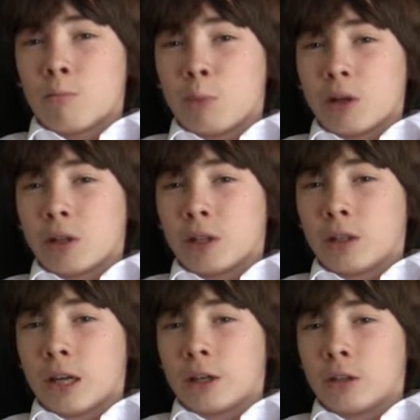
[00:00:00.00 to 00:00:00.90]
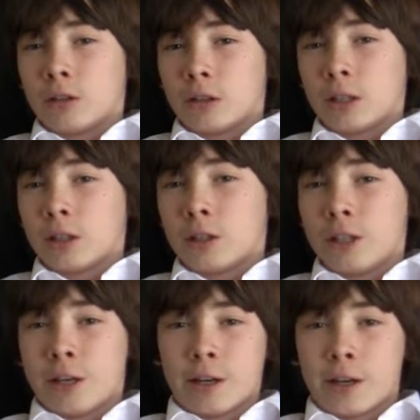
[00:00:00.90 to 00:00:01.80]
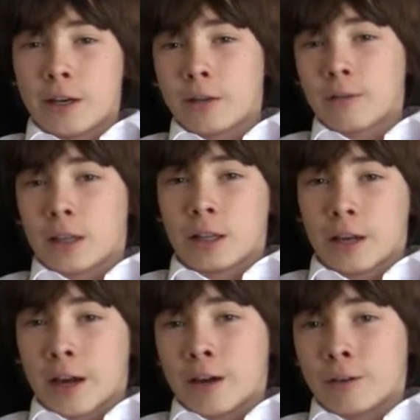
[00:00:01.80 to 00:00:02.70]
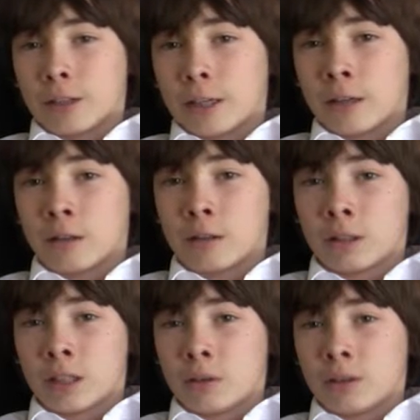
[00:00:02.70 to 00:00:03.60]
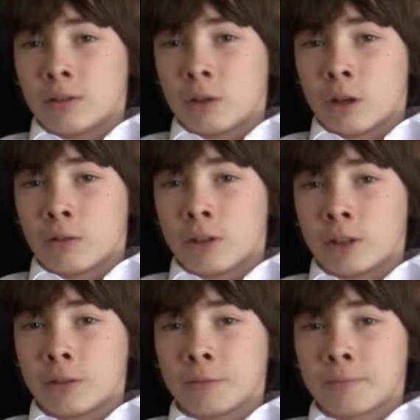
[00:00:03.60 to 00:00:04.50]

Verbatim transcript: billion letters in the DNA that they had right there, and that wasn't even all of it.